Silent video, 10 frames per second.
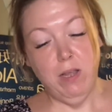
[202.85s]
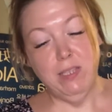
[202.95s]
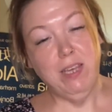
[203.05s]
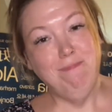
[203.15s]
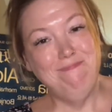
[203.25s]

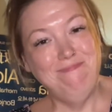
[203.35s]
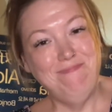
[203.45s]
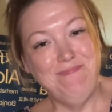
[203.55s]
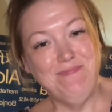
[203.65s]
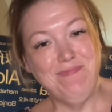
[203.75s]
See, it
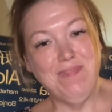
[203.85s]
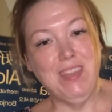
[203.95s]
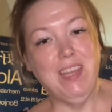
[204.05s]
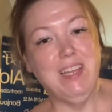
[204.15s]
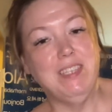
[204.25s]

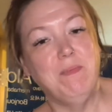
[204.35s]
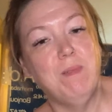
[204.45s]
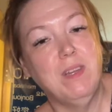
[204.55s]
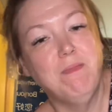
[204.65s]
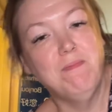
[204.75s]
doesn't
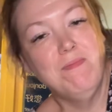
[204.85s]
want to.